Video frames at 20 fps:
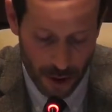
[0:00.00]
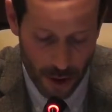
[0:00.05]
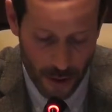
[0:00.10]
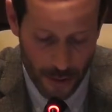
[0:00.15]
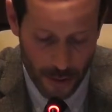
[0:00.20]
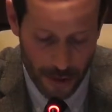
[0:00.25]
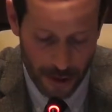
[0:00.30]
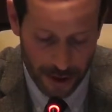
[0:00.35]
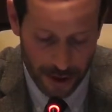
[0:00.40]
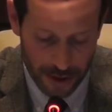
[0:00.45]

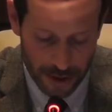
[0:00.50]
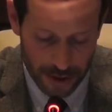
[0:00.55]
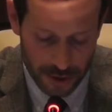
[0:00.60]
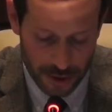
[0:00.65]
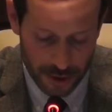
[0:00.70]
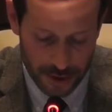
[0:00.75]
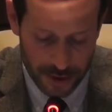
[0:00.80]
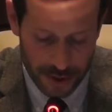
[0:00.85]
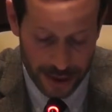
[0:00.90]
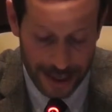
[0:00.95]
applies
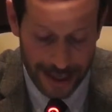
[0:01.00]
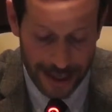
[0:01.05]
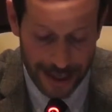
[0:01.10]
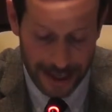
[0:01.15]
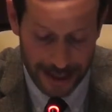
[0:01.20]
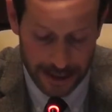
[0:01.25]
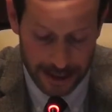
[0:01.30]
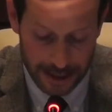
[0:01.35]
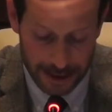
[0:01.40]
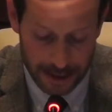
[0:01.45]
to the
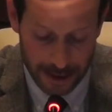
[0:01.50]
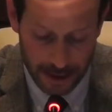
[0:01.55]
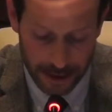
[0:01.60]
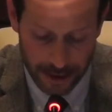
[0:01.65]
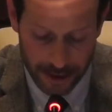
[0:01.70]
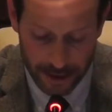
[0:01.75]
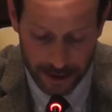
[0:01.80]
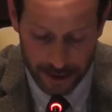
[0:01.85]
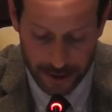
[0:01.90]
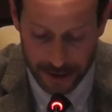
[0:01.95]

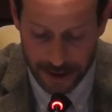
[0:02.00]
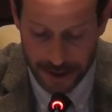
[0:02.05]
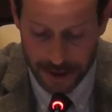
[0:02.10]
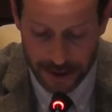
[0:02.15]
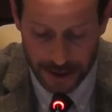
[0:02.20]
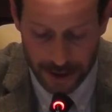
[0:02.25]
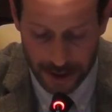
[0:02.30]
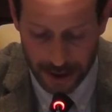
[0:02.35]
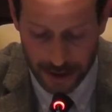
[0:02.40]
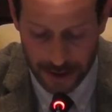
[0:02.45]
entire
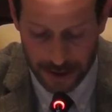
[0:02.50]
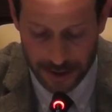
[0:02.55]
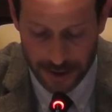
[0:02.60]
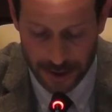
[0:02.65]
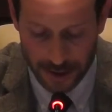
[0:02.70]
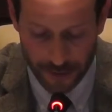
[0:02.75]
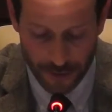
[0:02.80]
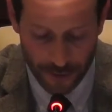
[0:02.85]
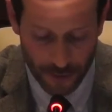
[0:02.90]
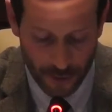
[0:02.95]
estate
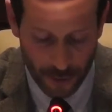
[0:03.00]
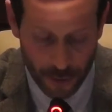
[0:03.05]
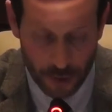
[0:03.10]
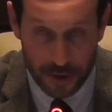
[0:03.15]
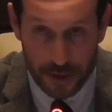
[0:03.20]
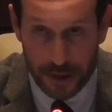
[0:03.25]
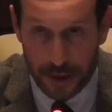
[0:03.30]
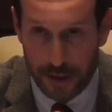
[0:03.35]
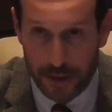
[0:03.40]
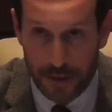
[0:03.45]
that
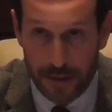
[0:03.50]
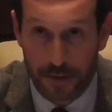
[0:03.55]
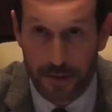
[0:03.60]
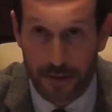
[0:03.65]
falls in the